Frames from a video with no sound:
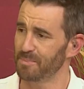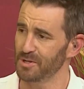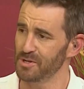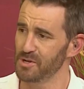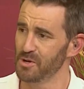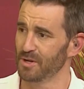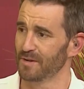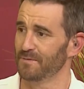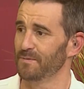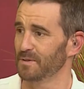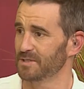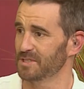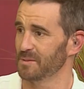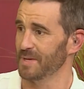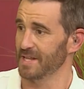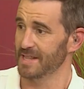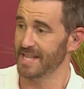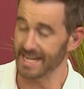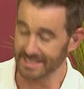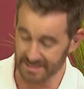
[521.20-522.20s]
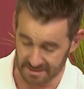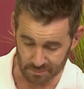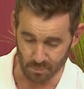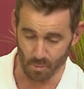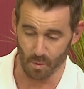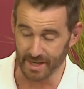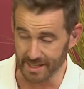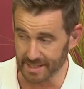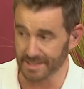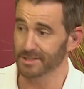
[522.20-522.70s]
beautiful to me. That's
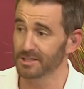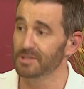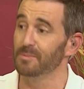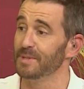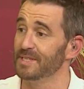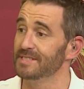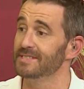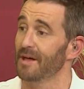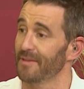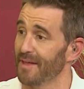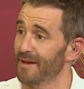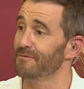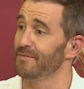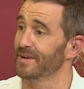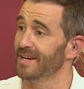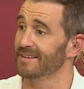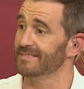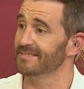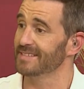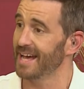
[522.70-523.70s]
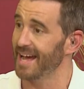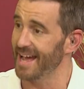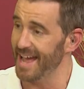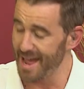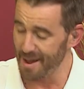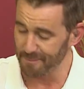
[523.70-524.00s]
what it is to be South African. I